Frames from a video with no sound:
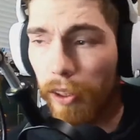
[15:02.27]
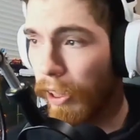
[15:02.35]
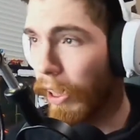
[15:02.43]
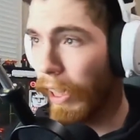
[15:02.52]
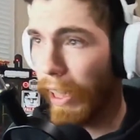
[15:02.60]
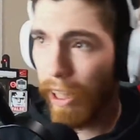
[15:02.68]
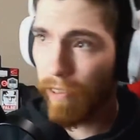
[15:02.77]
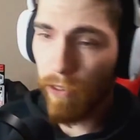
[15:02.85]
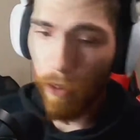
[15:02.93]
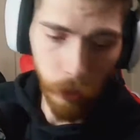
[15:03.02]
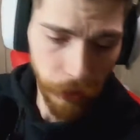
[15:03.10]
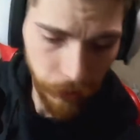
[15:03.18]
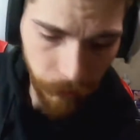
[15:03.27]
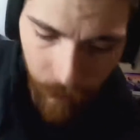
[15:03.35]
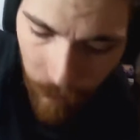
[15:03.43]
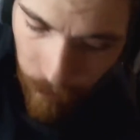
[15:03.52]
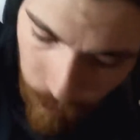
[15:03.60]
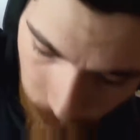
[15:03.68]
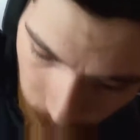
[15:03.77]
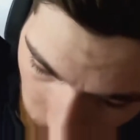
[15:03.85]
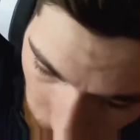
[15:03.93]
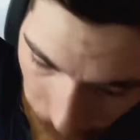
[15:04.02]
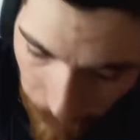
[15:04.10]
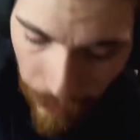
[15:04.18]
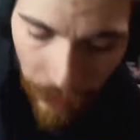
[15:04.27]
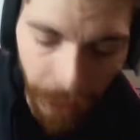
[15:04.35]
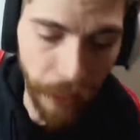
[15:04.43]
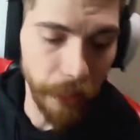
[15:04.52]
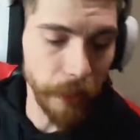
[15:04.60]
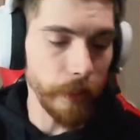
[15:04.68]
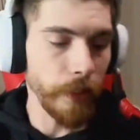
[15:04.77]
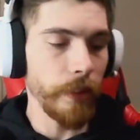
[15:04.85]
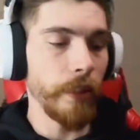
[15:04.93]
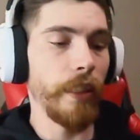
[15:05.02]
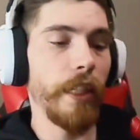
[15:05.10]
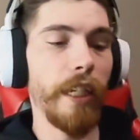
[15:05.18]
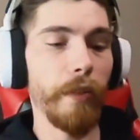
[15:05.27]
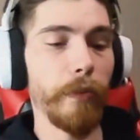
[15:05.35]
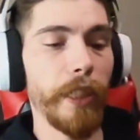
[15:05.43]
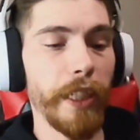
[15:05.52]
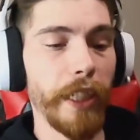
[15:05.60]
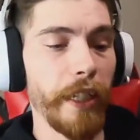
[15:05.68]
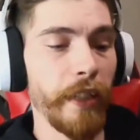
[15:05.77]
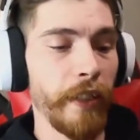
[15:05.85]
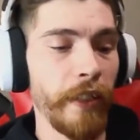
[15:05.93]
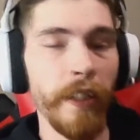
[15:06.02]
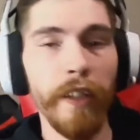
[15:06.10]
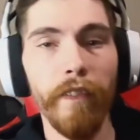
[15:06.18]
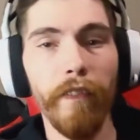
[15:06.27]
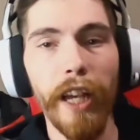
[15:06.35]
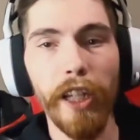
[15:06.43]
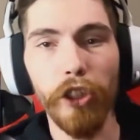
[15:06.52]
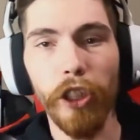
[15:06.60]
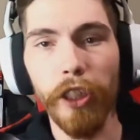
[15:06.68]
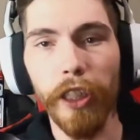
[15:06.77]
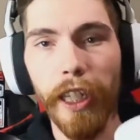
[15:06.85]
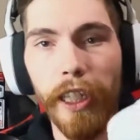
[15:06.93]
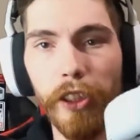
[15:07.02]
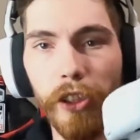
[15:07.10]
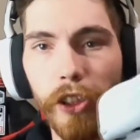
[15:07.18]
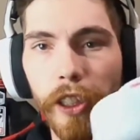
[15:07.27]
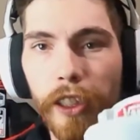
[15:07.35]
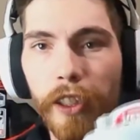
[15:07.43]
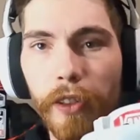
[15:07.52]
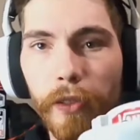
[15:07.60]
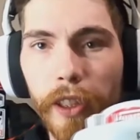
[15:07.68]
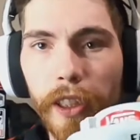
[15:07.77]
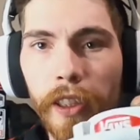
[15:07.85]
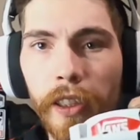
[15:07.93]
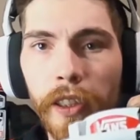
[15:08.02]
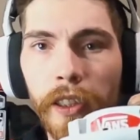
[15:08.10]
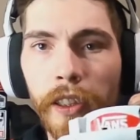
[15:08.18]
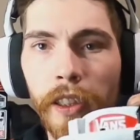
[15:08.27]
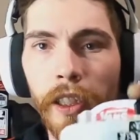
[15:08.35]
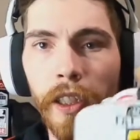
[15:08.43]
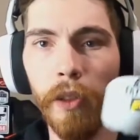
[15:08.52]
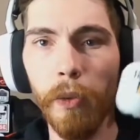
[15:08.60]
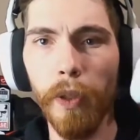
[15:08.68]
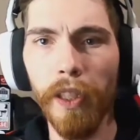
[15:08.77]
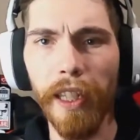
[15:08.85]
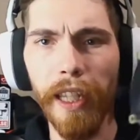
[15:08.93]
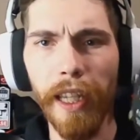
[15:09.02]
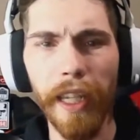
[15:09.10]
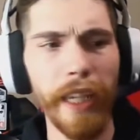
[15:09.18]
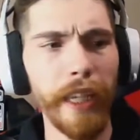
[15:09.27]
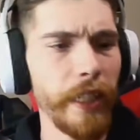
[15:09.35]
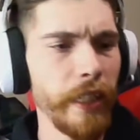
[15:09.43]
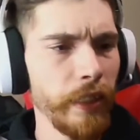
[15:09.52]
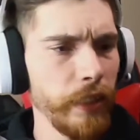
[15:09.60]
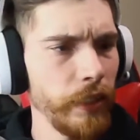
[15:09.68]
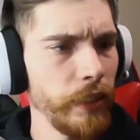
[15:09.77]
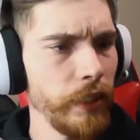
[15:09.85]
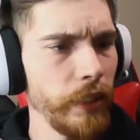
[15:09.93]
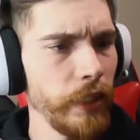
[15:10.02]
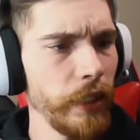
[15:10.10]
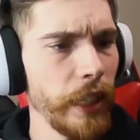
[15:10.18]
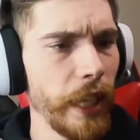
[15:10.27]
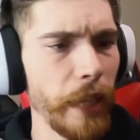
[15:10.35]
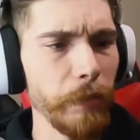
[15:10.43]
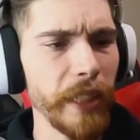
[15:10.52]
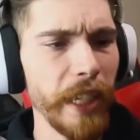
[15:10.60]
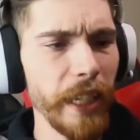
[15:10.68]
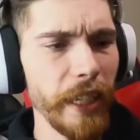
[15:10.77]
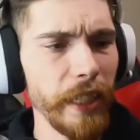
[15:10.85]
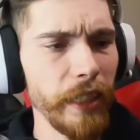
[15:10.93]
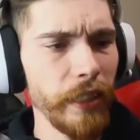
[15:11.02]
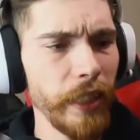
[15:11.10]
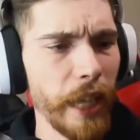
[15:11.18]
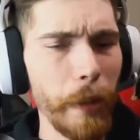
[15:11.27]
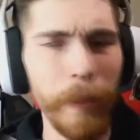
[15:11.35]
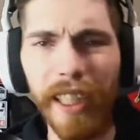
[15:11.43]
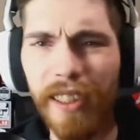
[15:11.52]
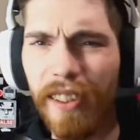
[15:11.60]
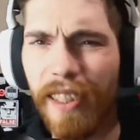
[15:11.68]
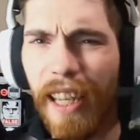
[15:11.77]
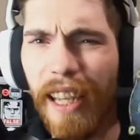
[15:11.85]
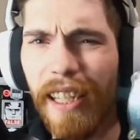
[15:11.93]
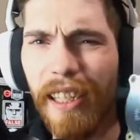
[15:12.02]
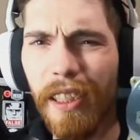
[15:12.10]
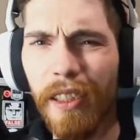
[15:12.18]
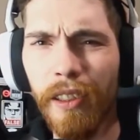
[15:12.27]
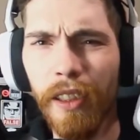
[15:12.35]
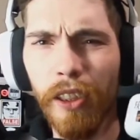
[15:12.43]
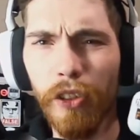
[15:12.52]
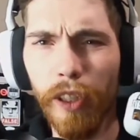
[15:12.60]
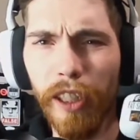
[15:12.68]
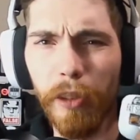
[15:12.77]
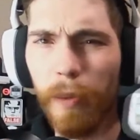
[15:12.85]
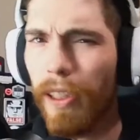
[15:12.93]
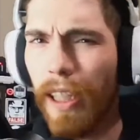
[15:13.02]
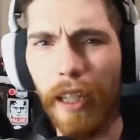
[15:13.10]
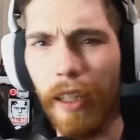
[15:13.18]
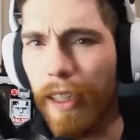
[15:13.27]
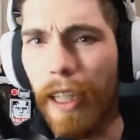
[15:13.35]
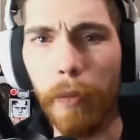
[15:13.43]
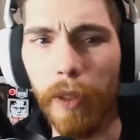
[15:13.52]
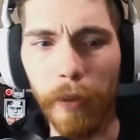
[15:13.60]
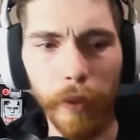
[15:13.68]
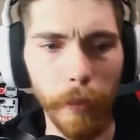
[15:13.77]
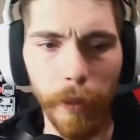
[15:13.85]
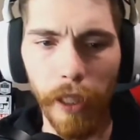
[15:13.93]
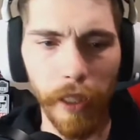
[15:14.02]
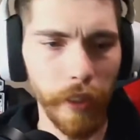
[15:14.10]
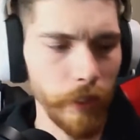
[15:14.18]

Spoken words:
I have for it. And then I am running a Fat Shark HD3 with a MXK transmitter. I don't know, it came with it when I bought it.